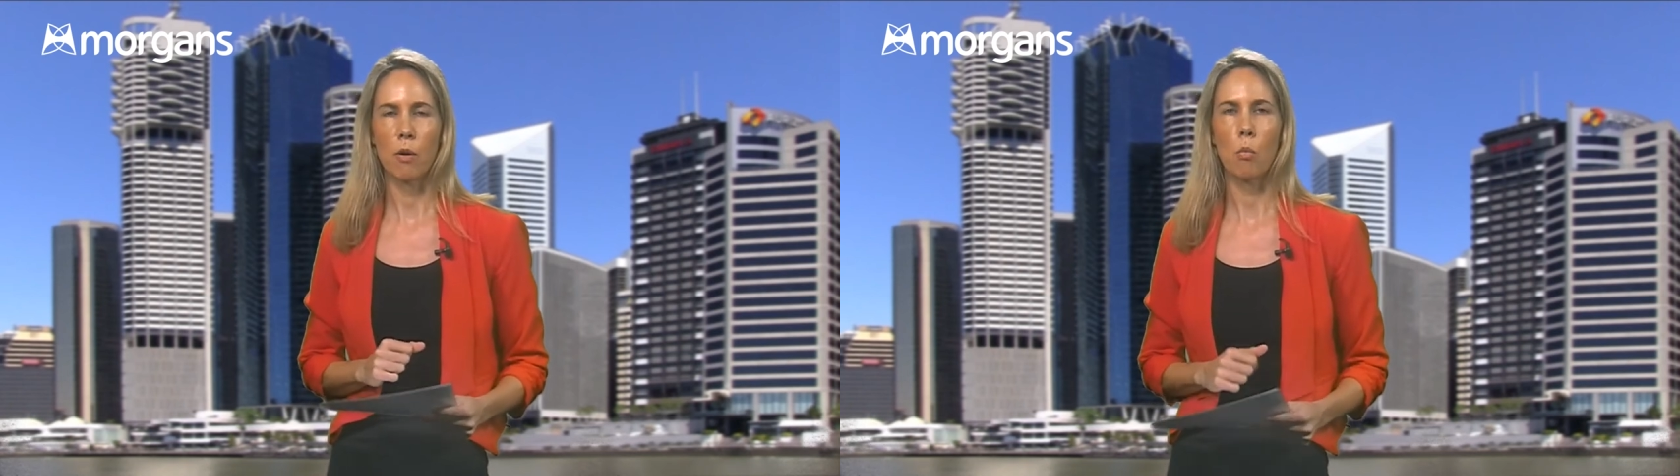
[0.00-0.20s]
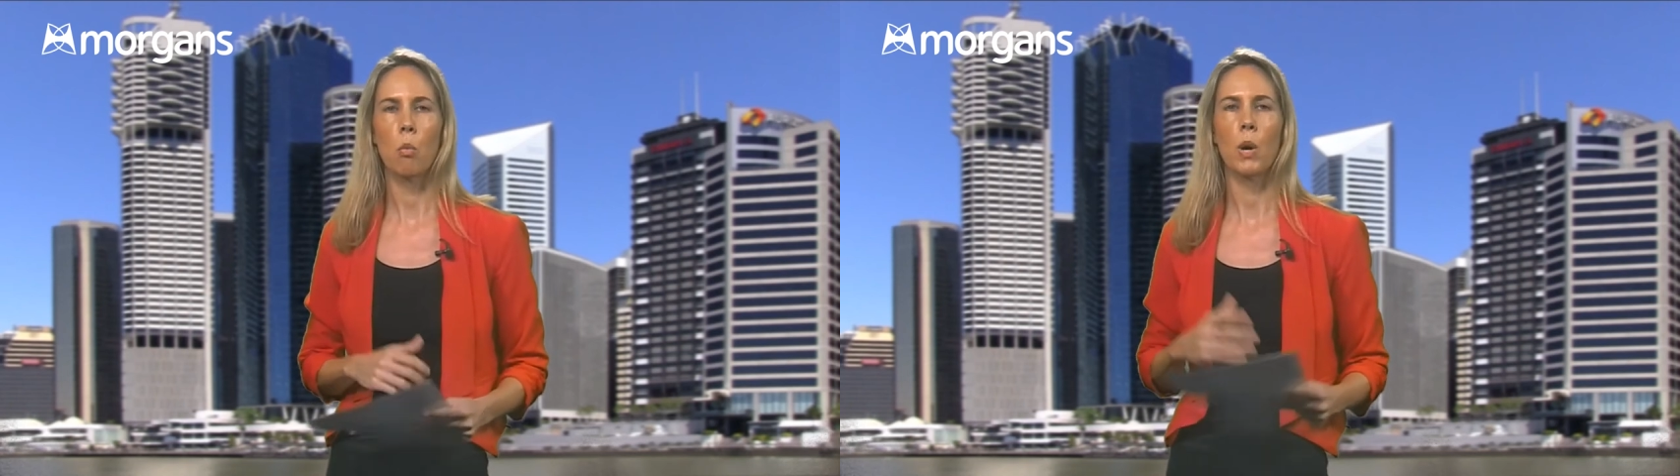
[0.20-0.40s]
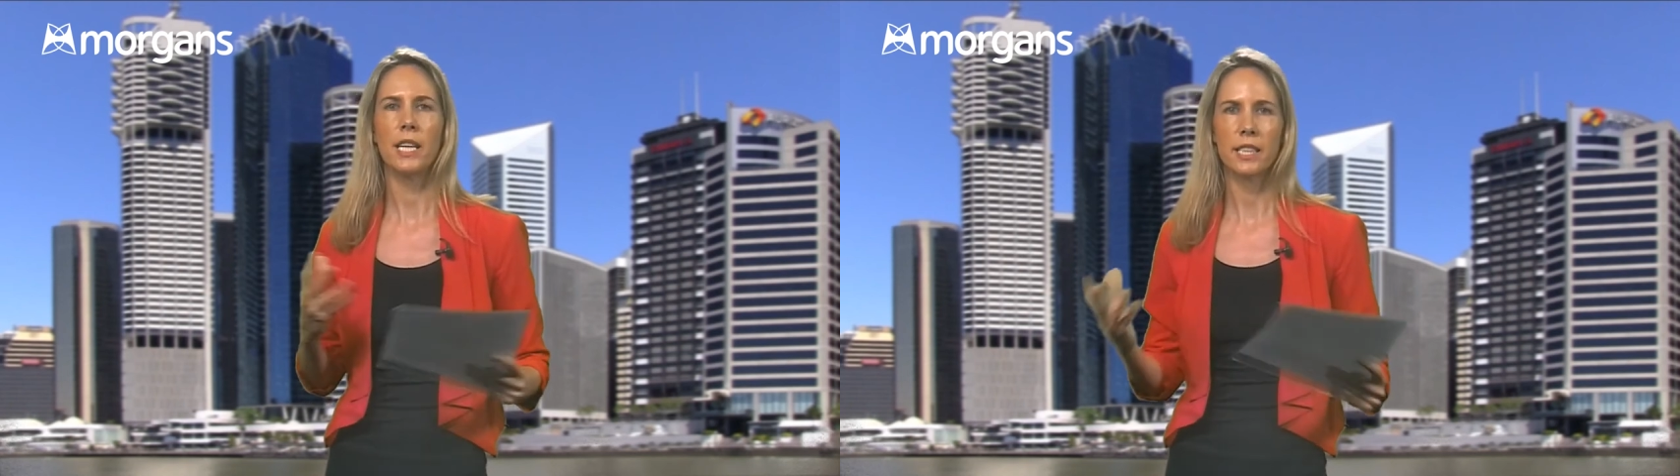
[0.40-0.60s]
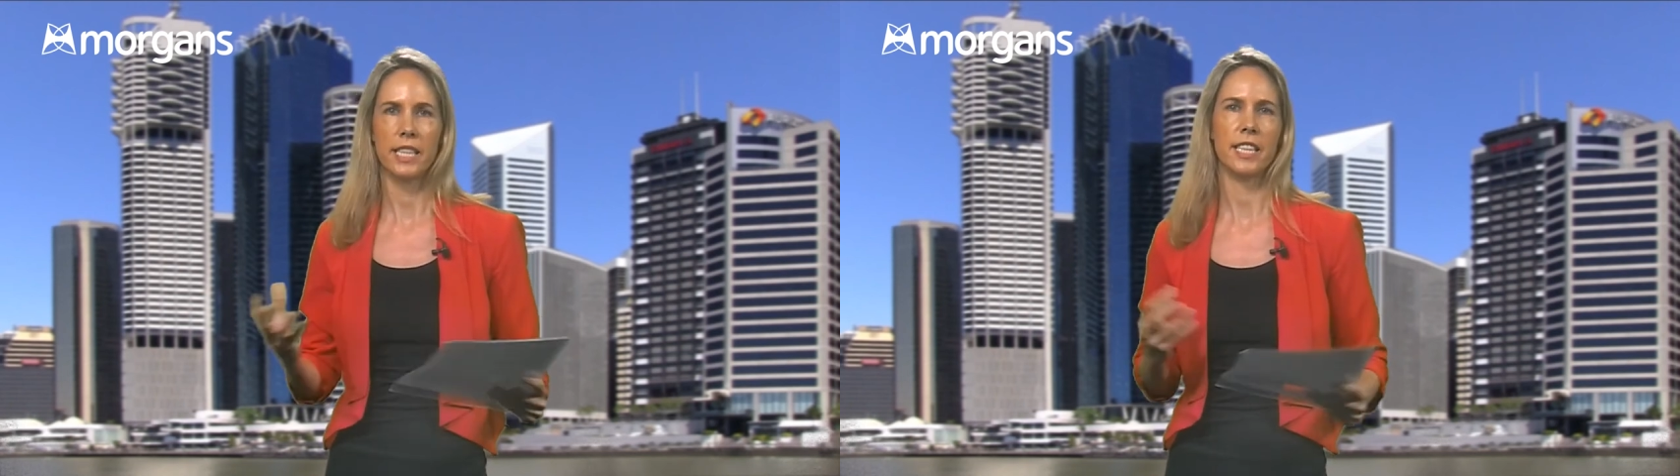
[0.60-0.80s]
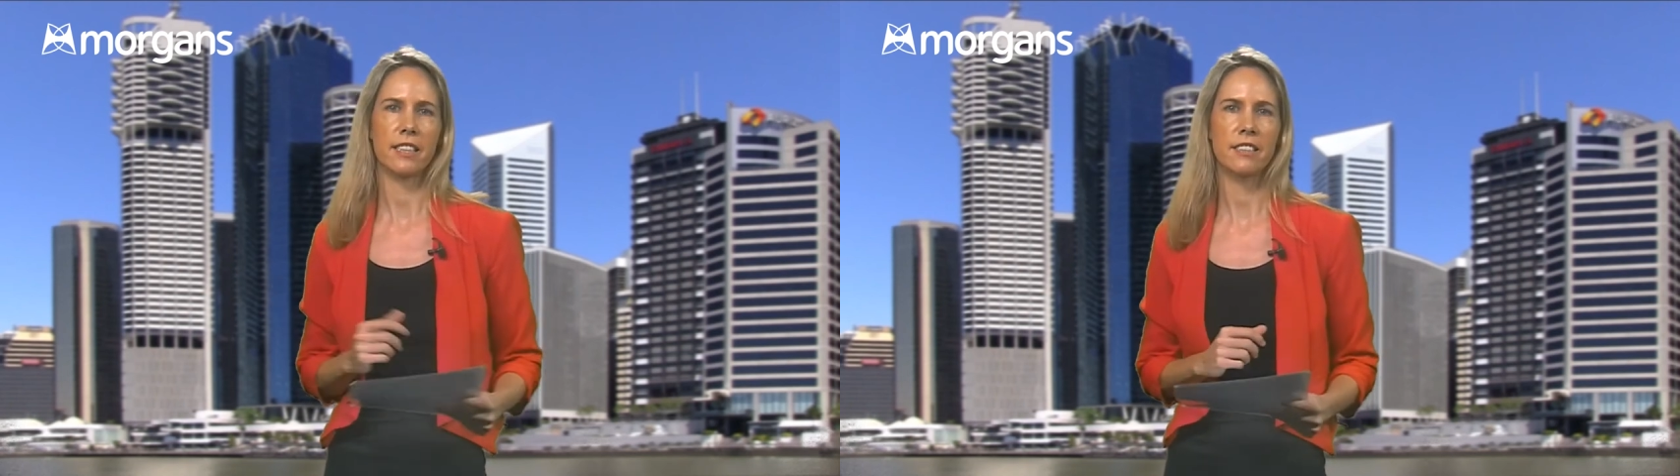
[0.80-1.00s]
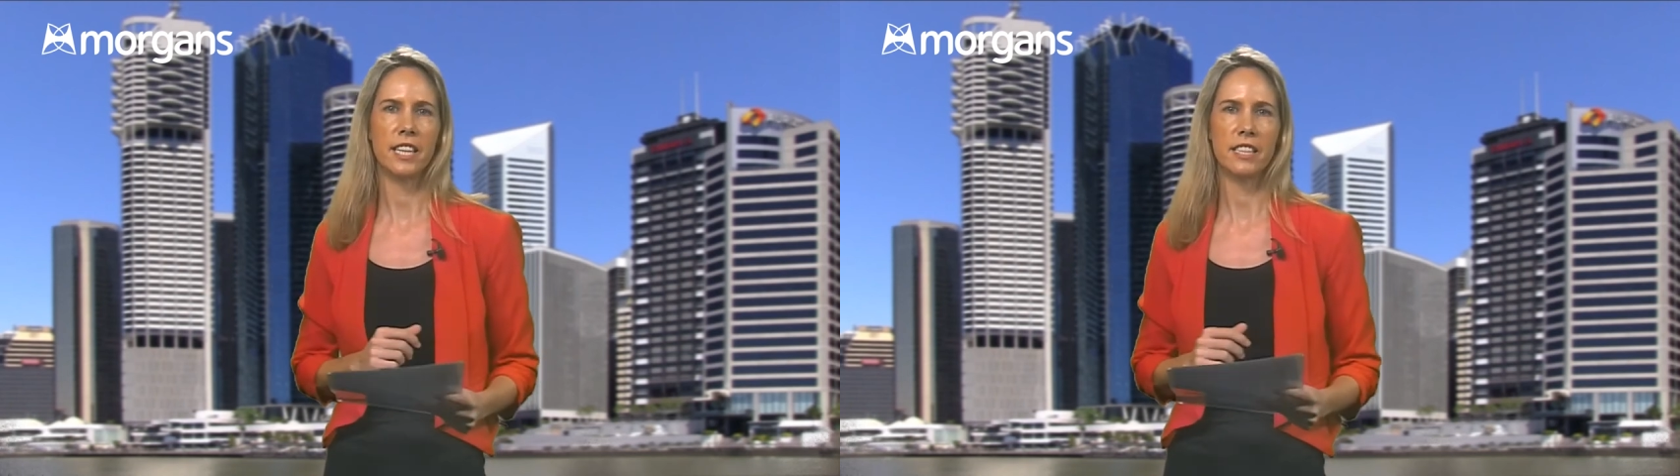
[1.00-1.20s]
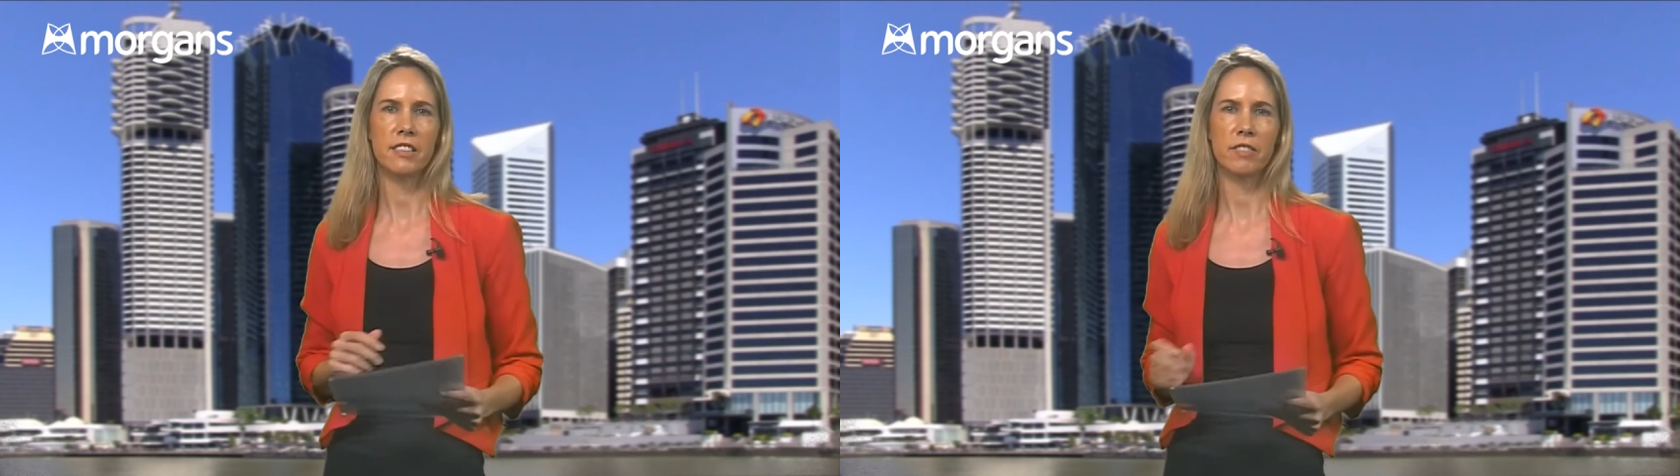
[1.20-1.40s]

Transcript: well in excess of